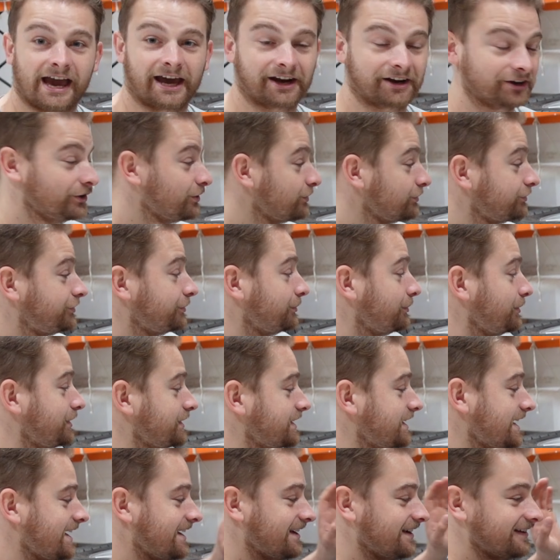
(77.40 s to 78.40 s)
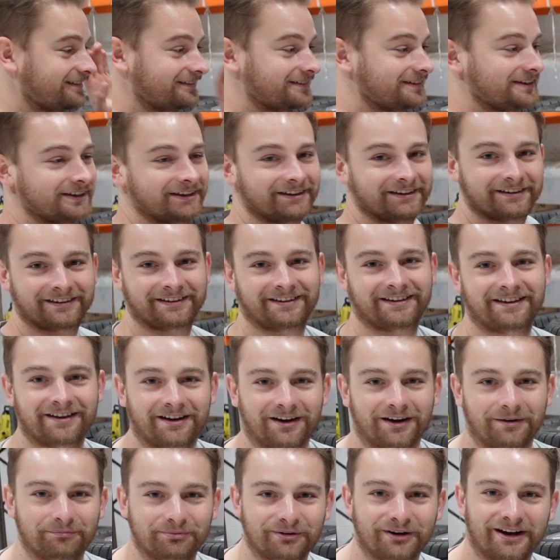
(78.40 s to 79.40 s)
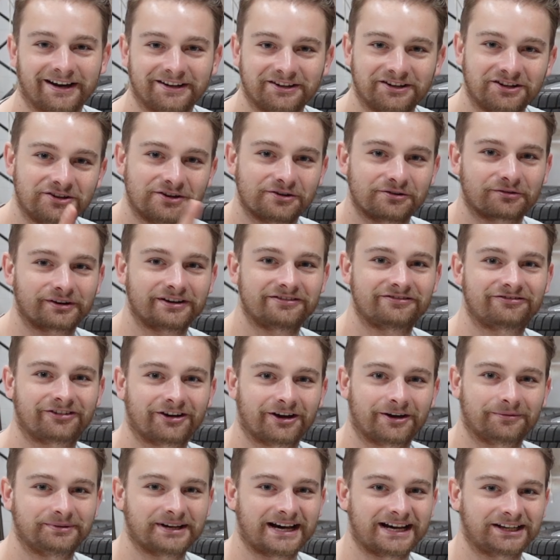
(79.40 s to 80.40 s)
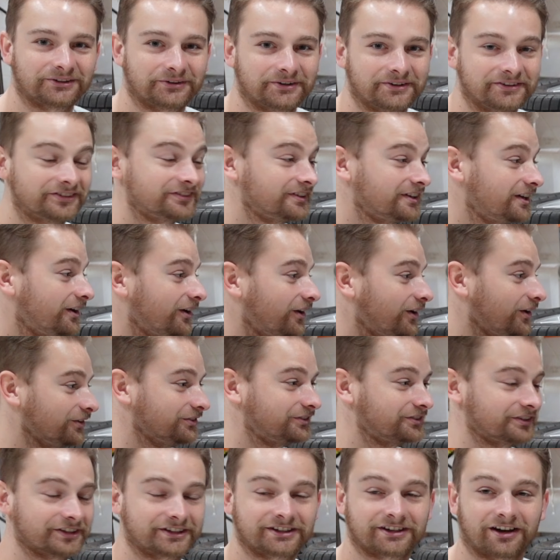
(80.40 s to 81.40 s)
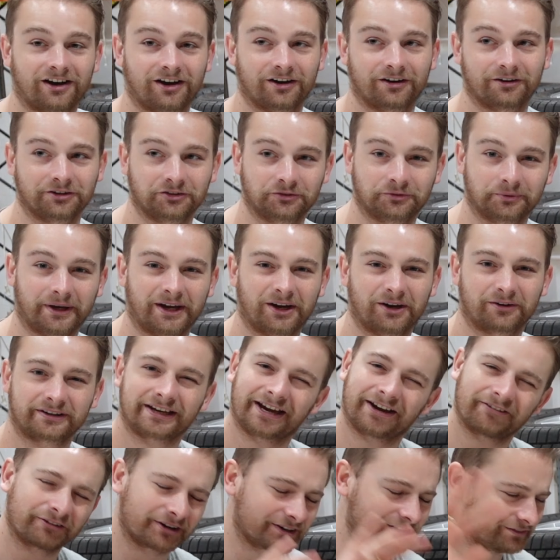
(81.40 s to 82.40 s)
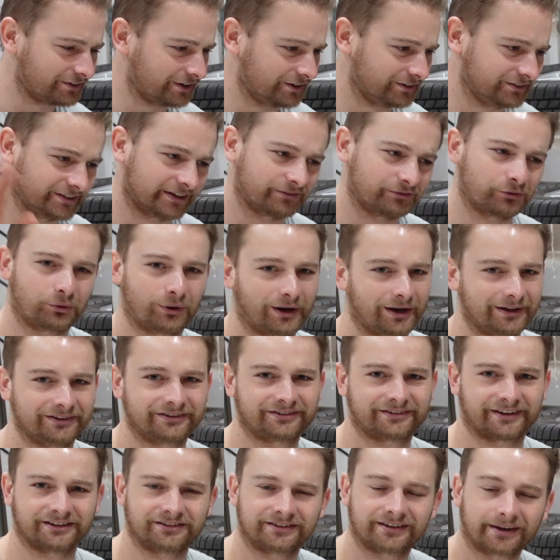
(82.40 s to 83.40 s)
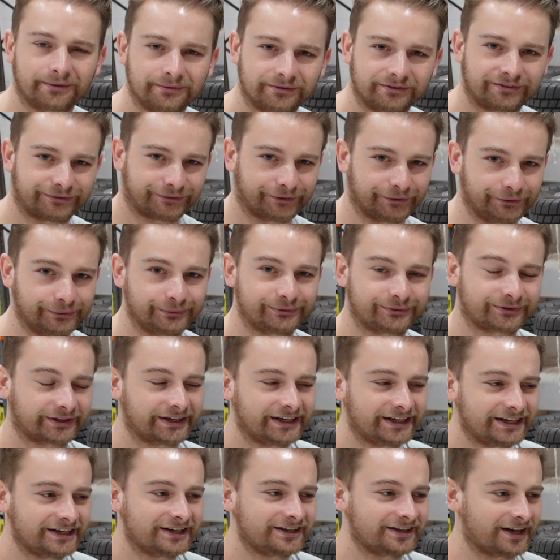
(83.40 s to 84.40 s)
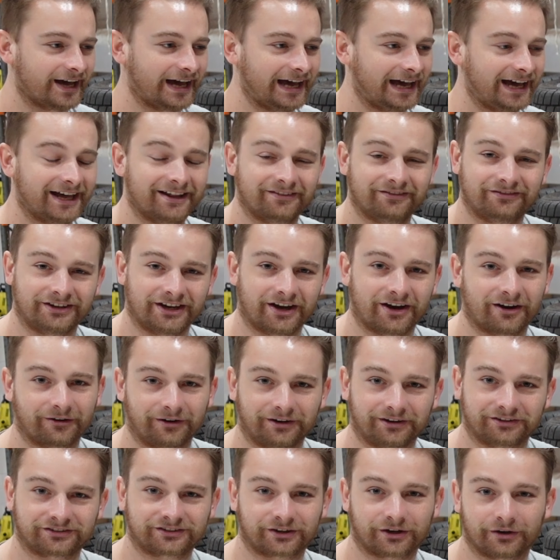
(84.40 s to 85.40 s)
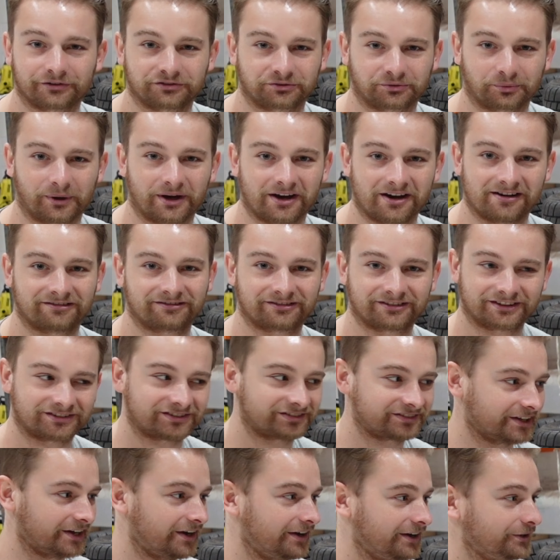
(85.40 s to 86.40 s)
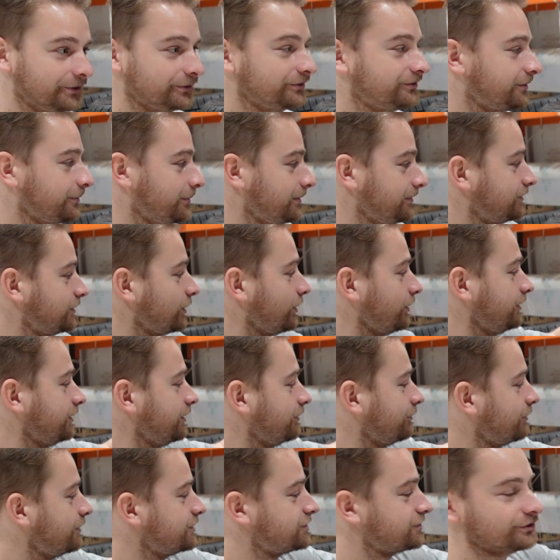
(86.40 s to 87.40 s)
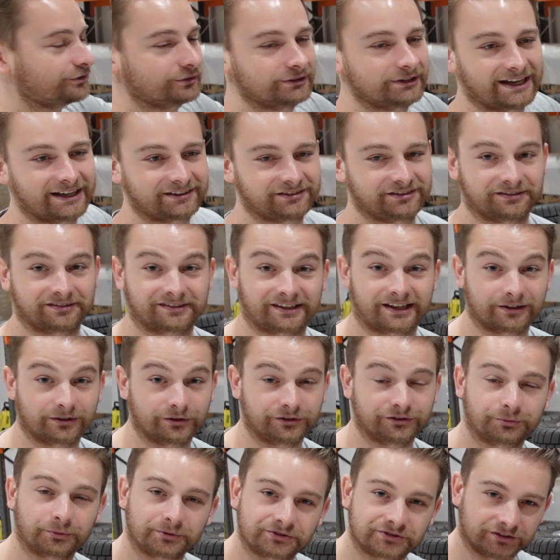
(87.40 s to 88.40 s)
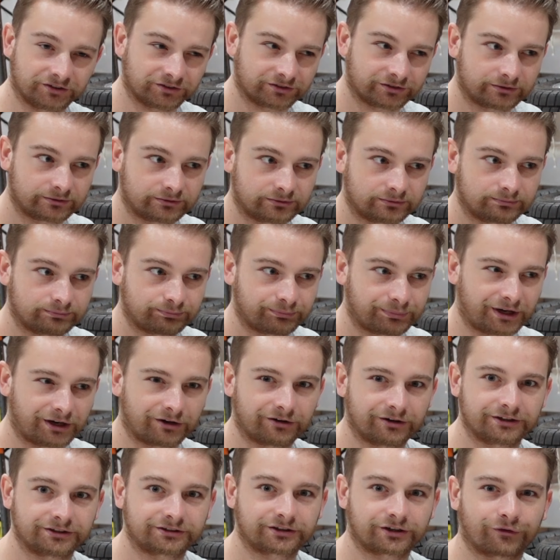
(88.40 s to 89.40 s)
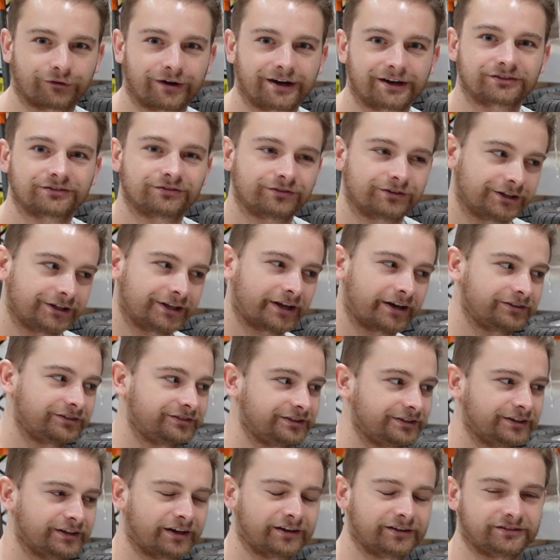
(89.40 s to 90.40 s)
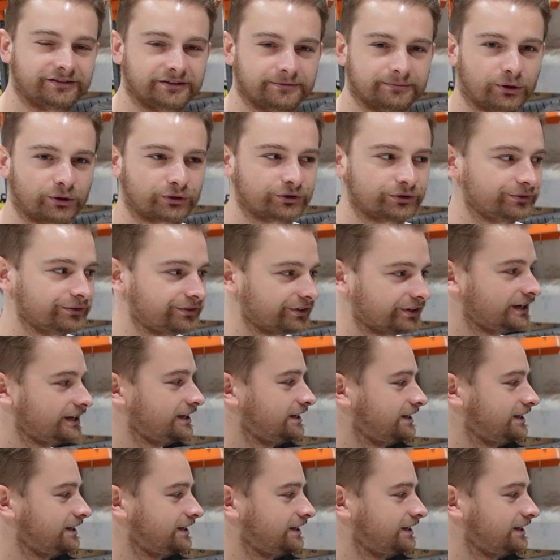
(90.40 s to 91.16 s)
And I also want to get our brand new refurbed alloys onto the car as well, get rid of those other ones. They don't suit the RS Cosworth style, so we've got the original lattice alloys, which is period correct for the 1990 models.